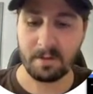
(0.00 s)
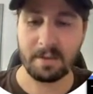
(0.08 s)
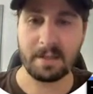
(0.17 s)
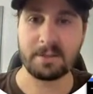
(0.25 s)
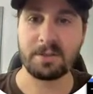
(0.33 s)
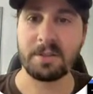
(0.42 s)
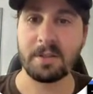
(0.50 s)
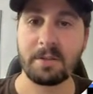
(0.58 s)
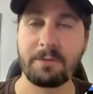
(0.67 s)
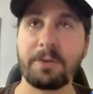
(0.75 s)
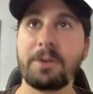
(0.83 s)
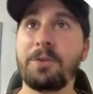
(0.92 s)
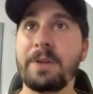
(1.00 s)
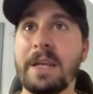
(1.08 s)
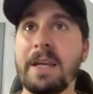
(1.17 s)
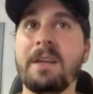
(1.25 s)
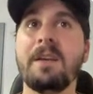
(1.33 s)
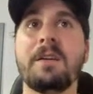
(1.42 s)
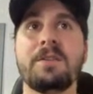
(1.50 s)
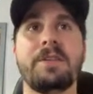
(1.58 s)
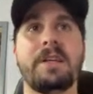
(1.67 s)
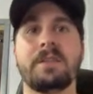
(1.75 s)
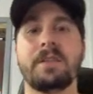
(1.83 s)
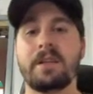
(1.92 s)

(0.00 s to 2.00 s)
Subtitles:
Thanks for tuning in. I'll see you guys